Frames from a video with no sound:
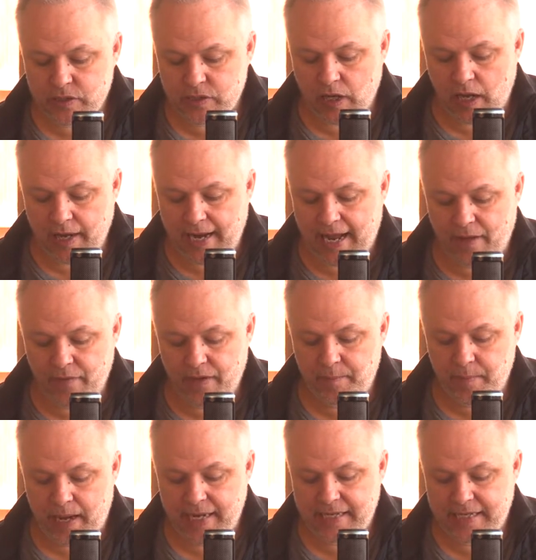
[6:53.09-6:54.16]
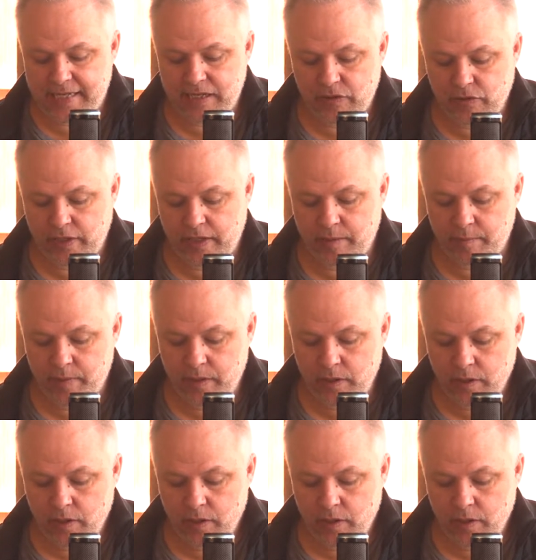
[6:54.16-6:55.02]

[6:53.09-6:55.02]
sought how they might kill him,